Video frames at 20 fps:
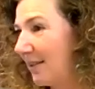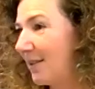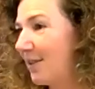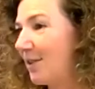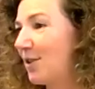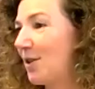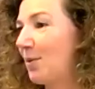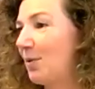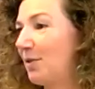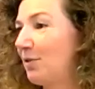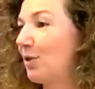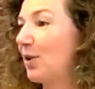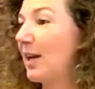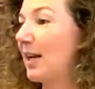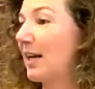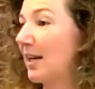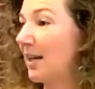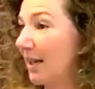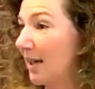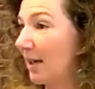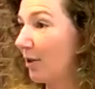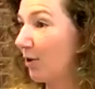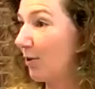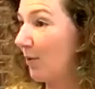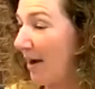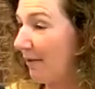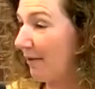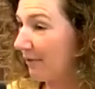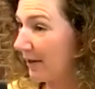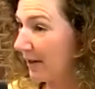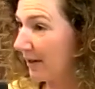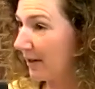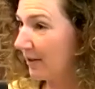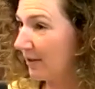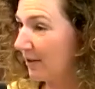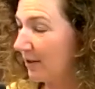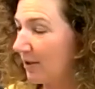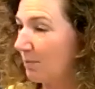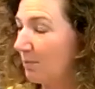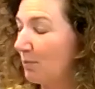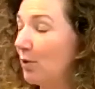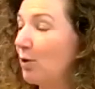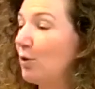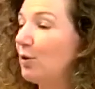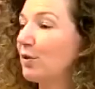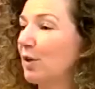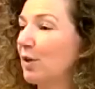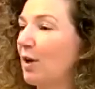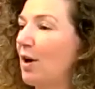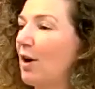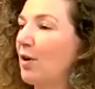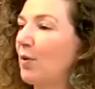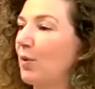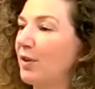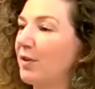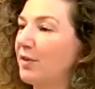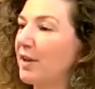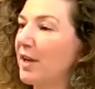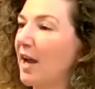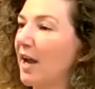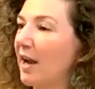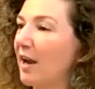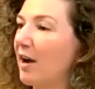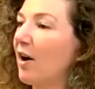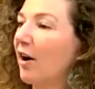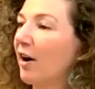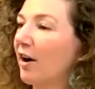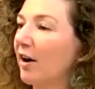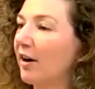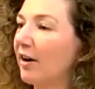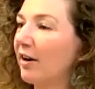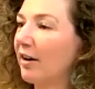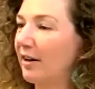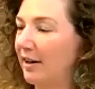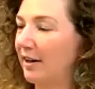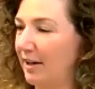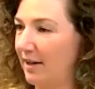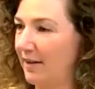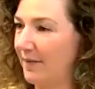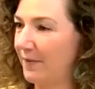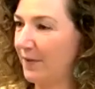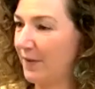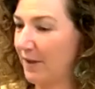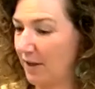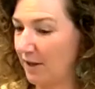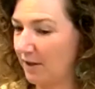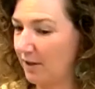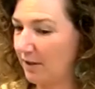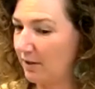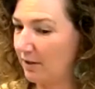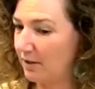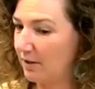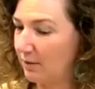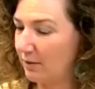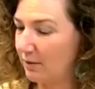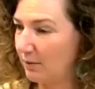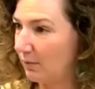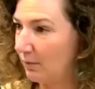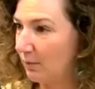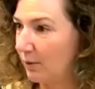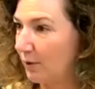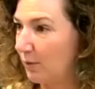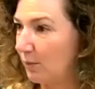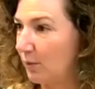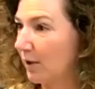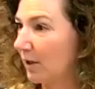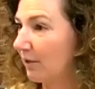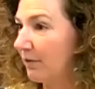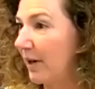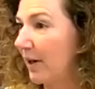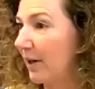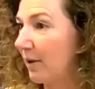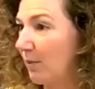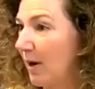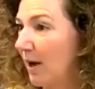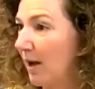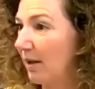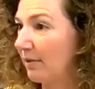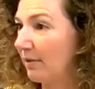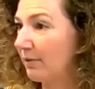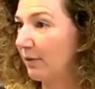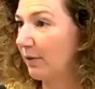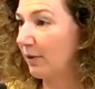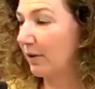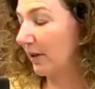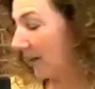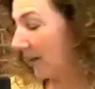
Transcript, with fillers: So we've created a little graphic that moves along with the AR that would work very well for